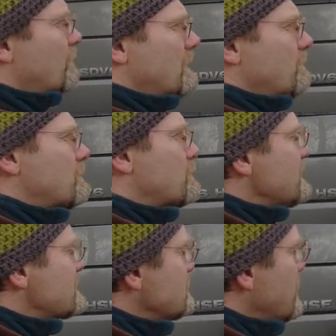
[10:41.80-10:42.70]
When we
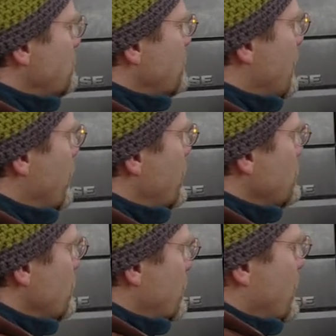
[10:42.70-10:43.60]
raise it up now
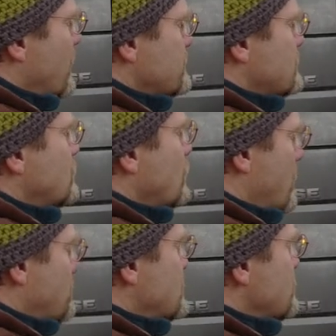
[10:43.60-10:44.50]
and your car
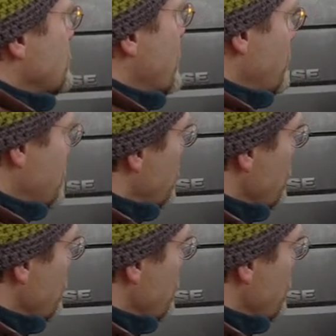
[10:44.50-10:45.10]
stops, you have to